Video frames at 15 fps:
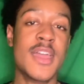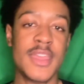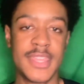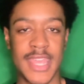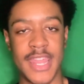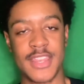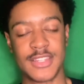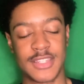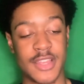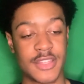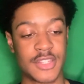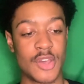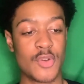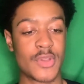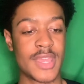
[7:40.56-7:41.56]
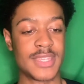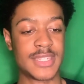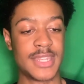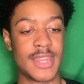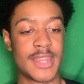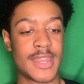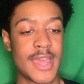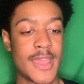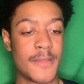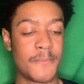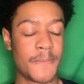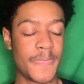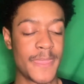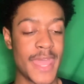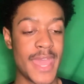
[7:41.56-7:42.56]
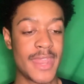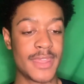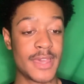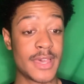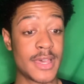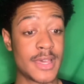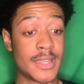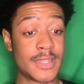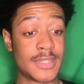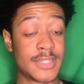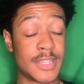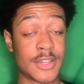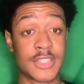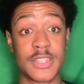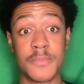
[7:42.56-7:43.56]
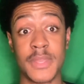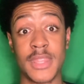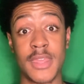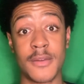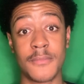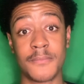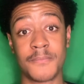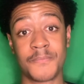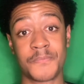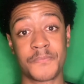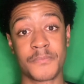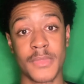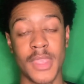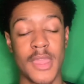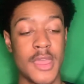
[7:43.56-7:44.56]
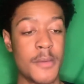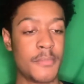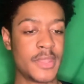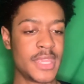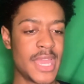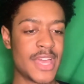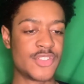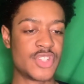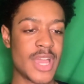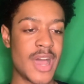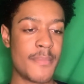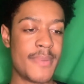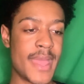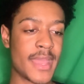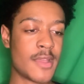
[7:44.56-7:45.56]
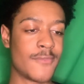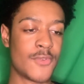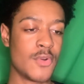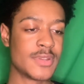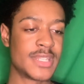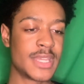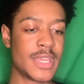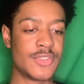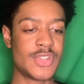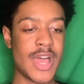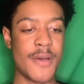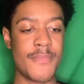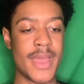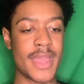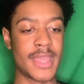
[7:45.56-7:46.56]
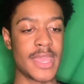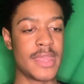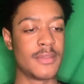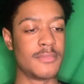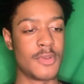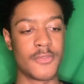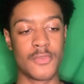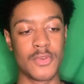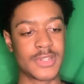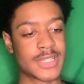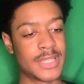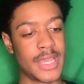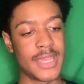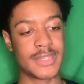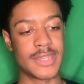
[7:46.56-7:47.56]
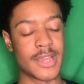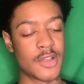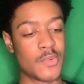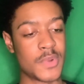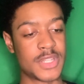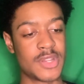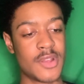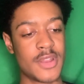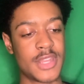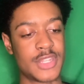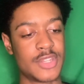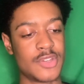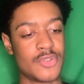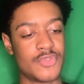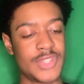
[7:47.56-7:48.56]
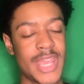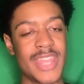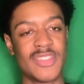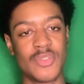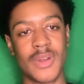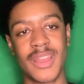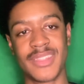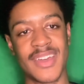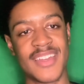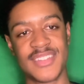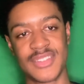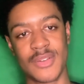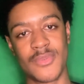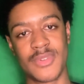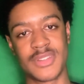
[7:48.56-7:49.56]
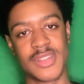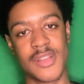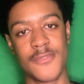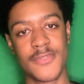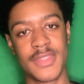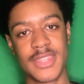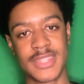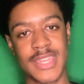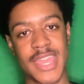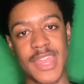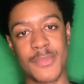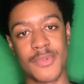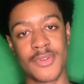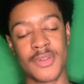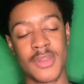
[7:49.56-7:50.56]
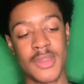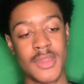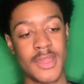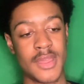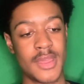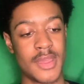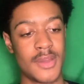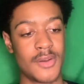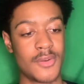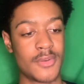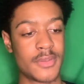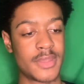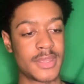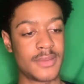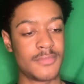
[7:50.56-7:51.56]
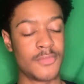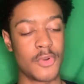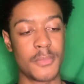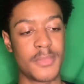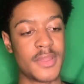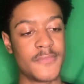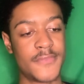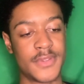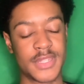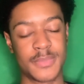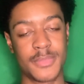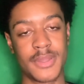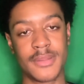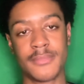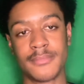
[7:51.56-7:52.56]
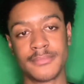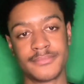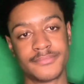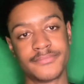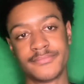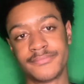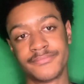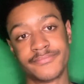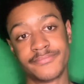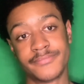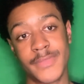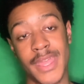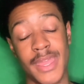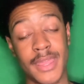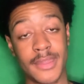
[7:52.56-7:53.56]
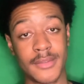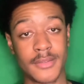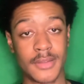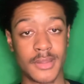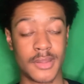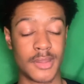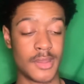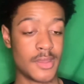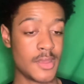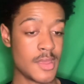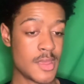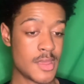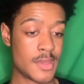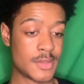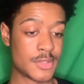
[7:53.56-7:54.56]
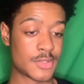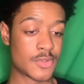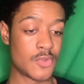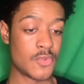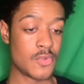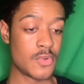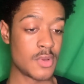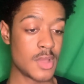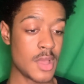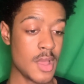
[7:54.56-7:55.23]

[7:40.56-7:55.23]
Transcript: Yeah, they just lost to OKC tonight. That sucks to be them. But they got Ja back. Of course they get Ja back. And, of course, Klay's not gonna return until January. I thought he was gonna return for this game or Memphis, but hey, it's cool.